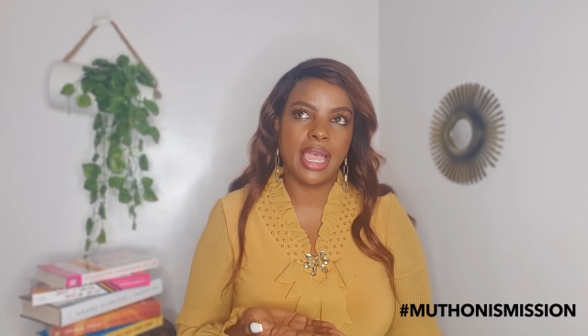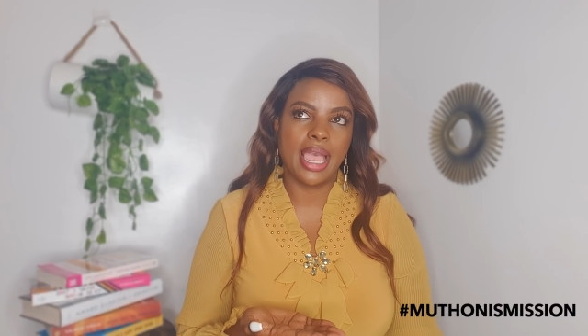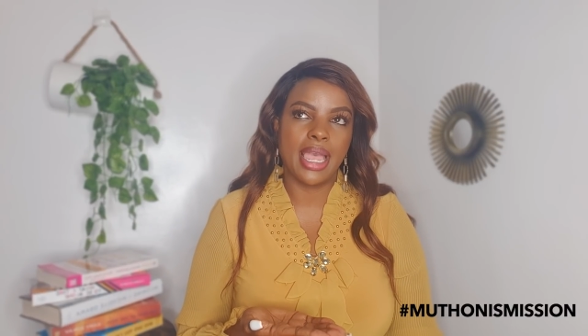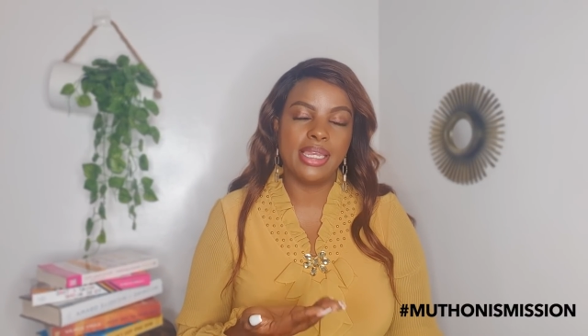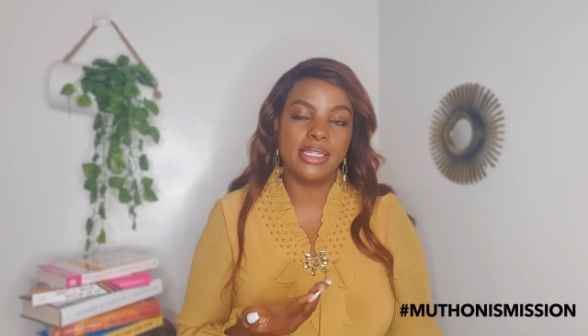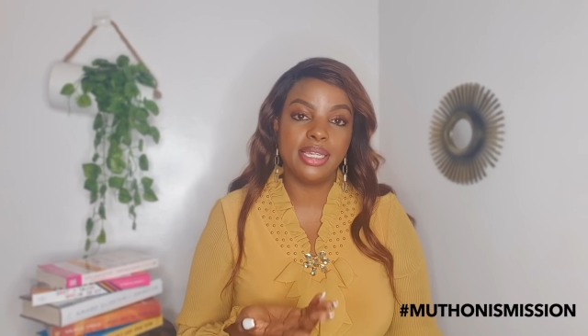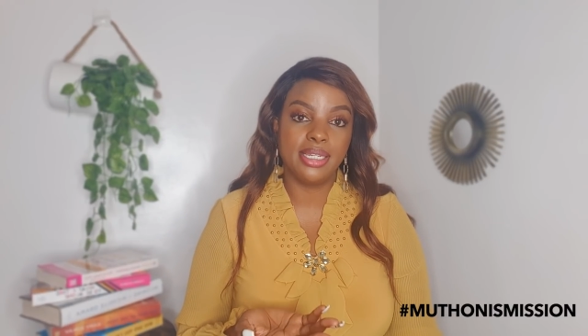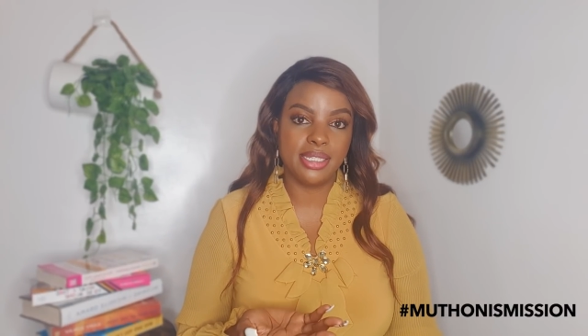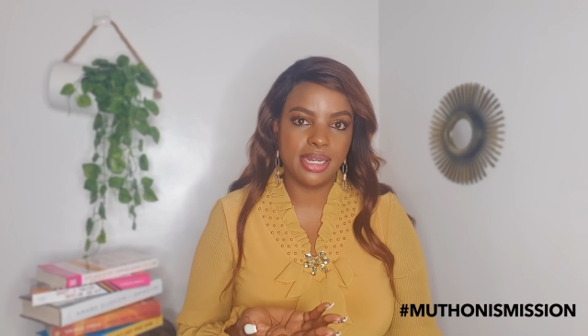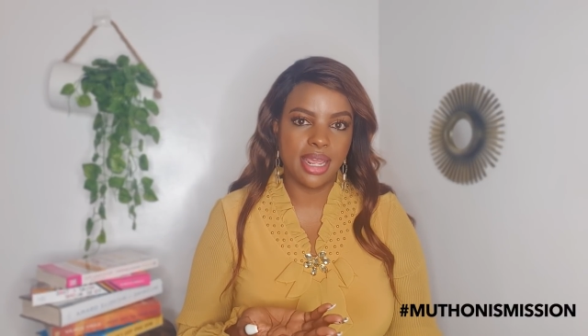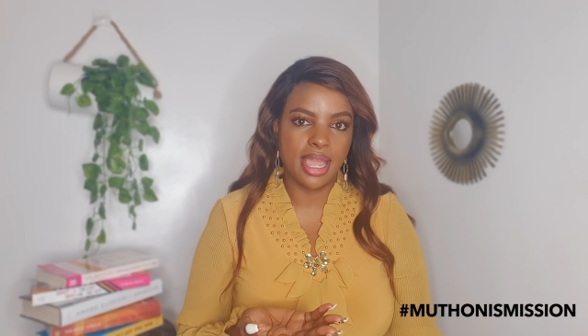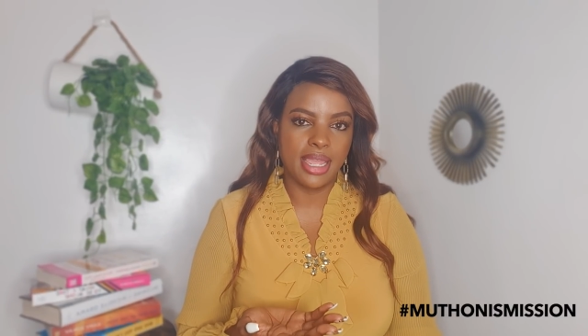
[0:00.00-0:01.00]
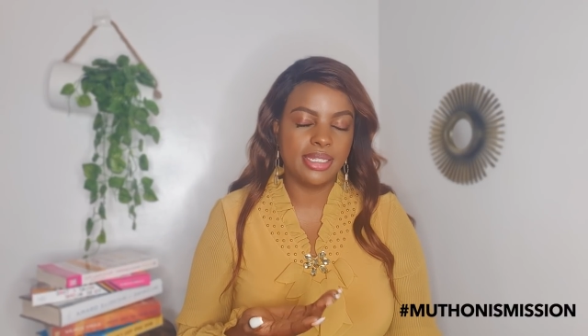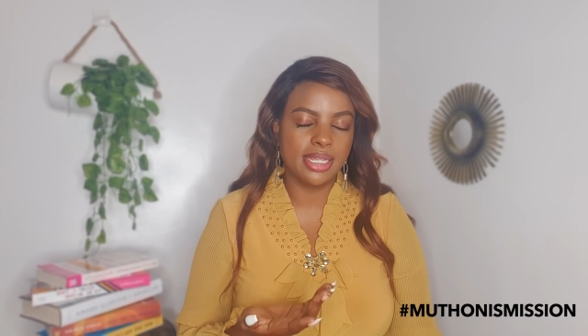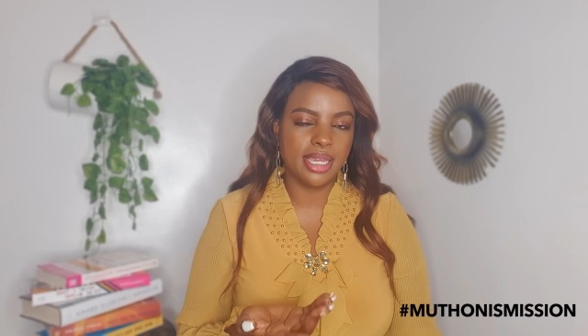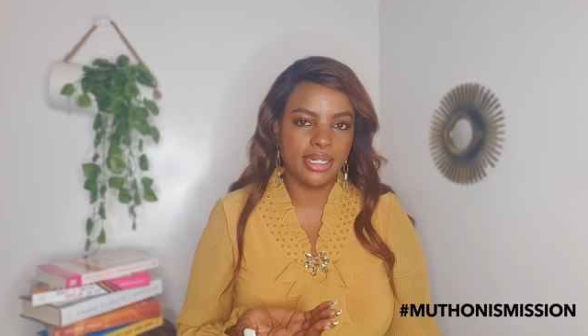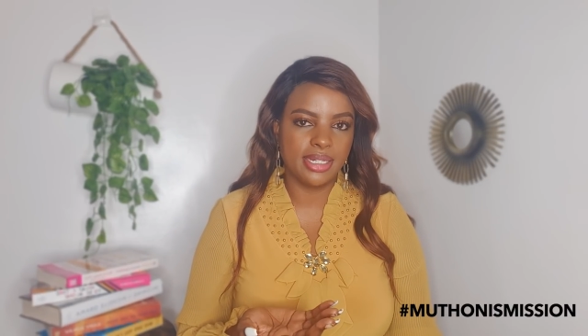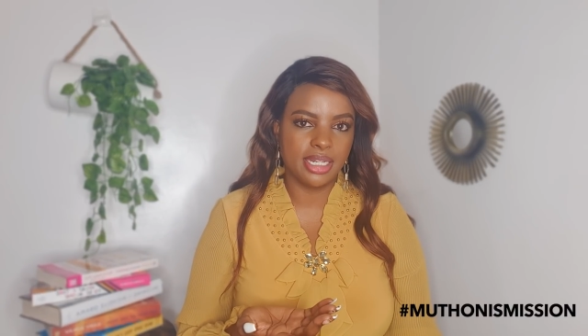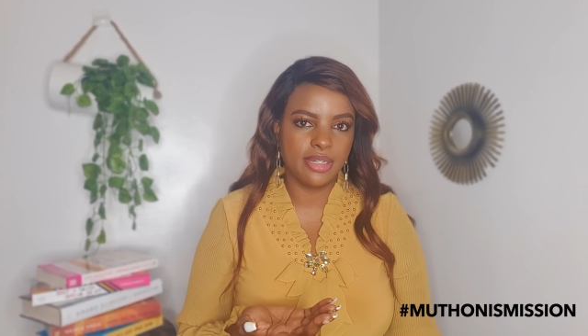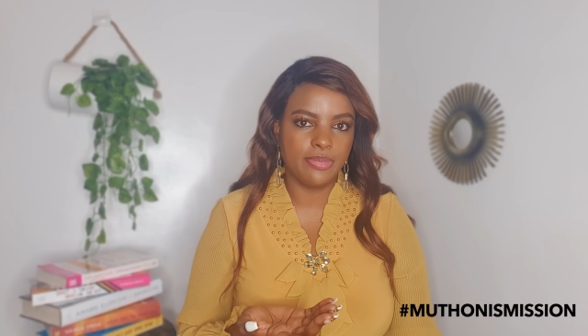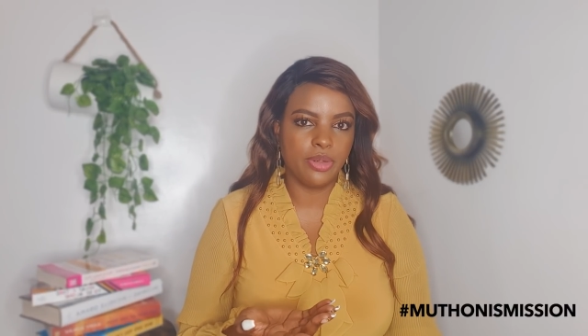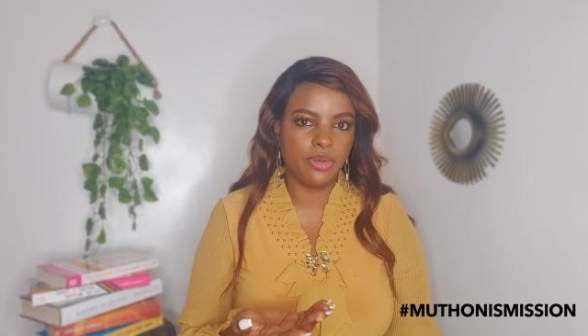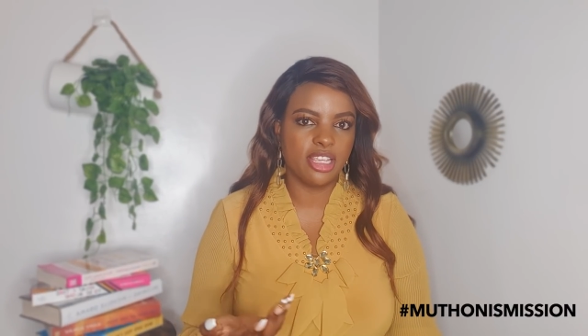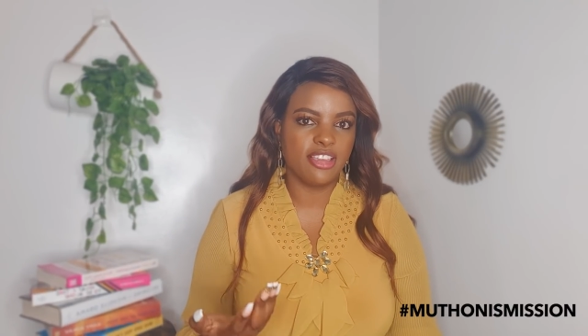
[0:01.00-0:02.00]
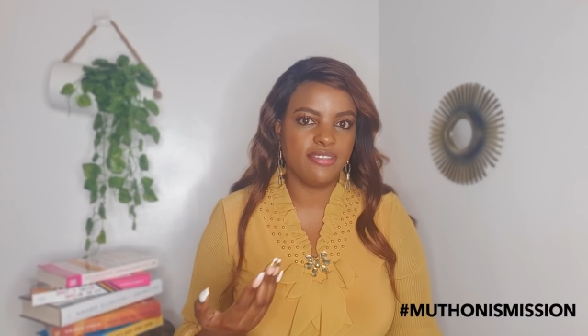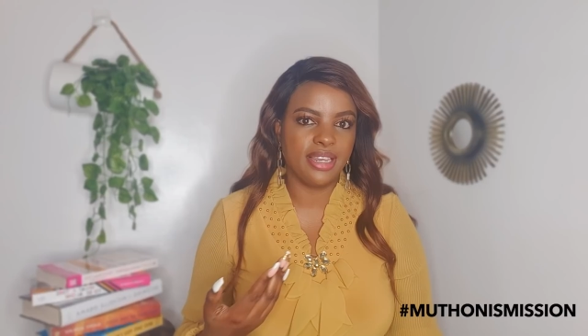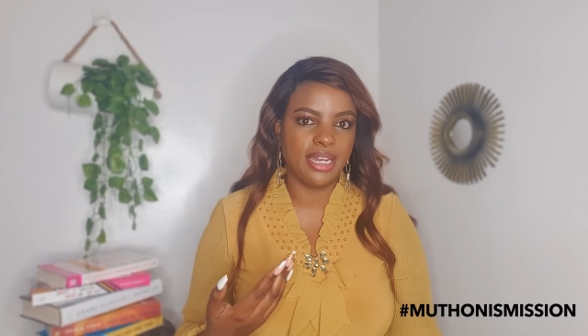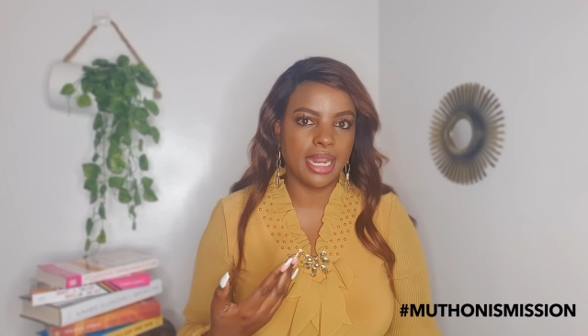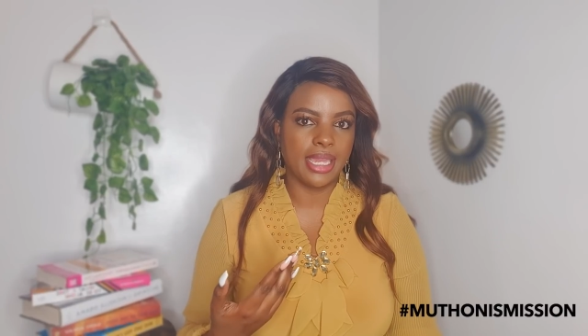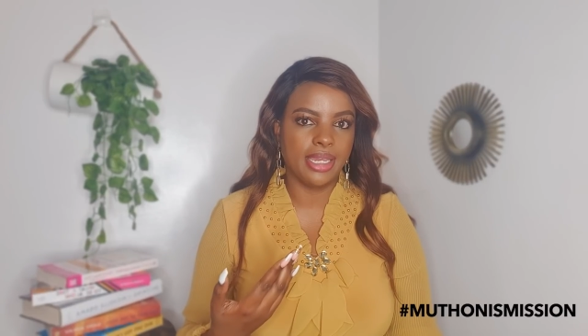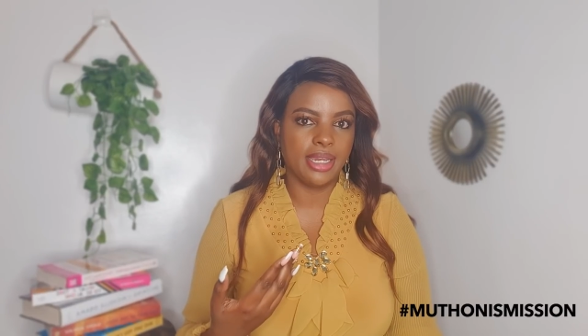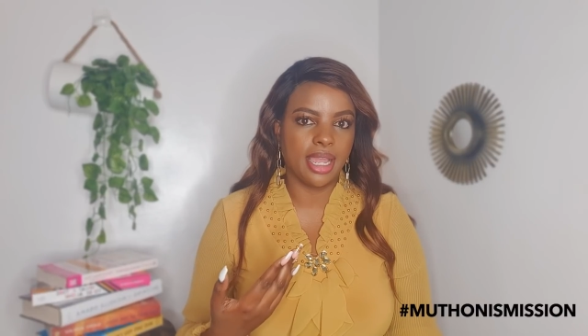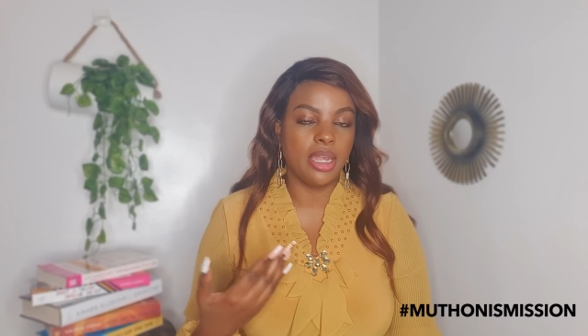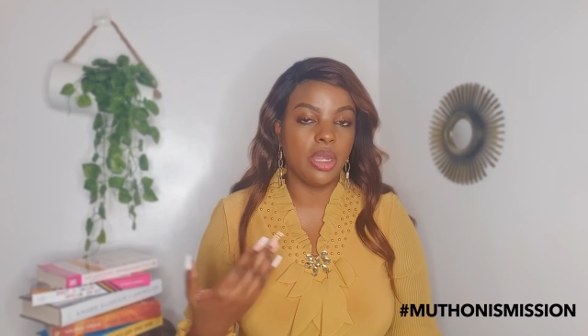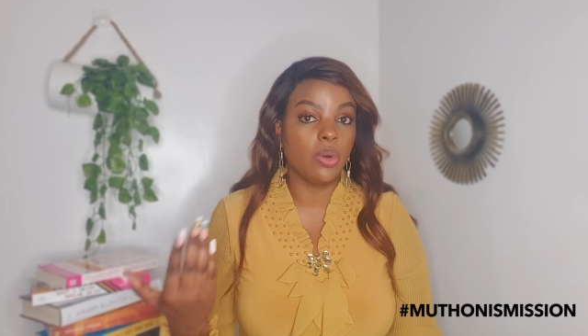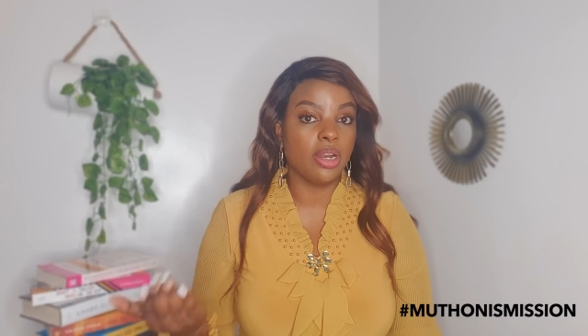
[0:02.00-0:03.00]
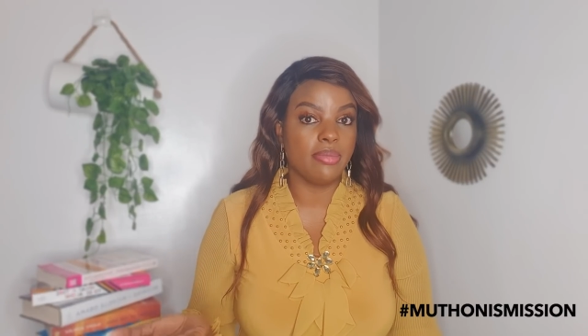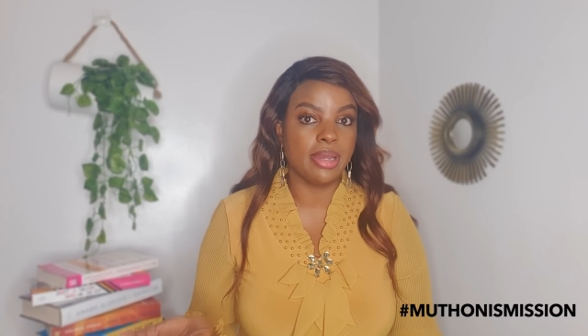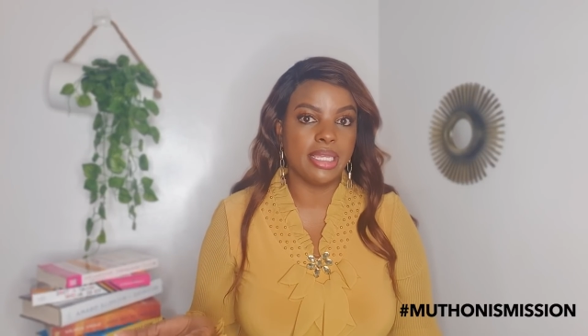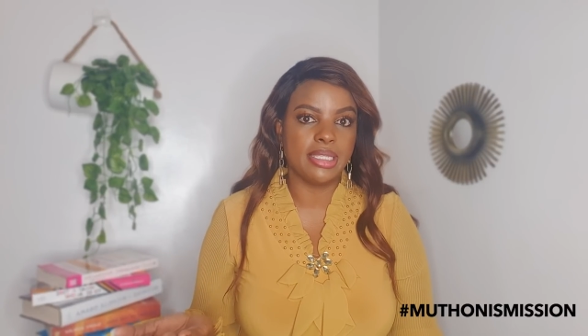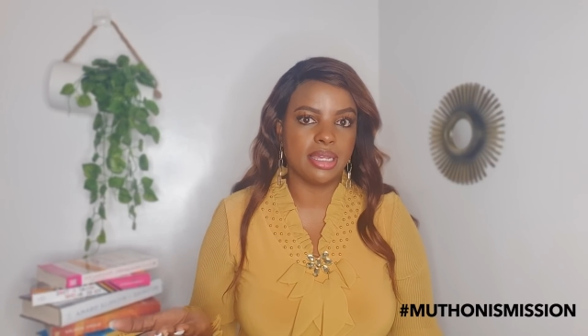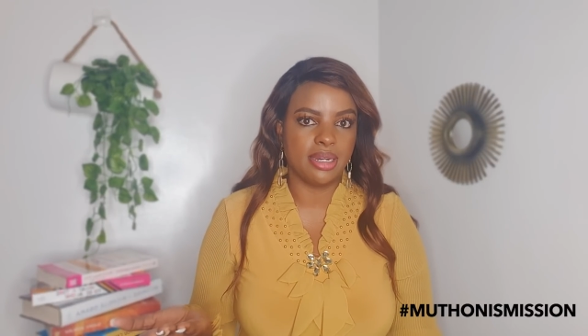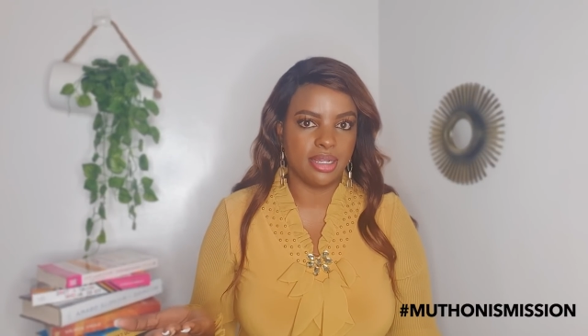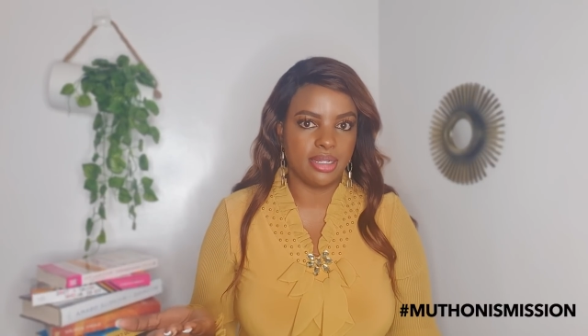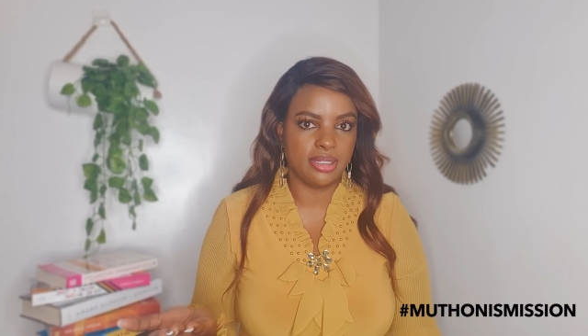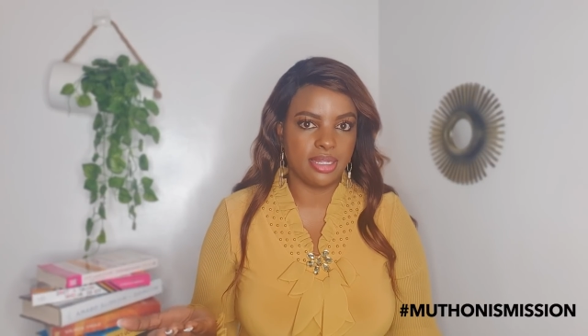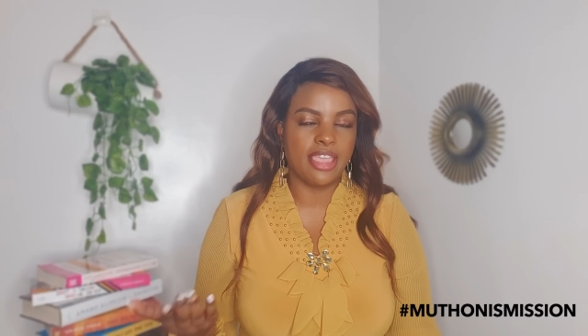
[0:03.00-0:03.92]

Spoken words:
I dated her, it ended because I felt like I lowered my standards.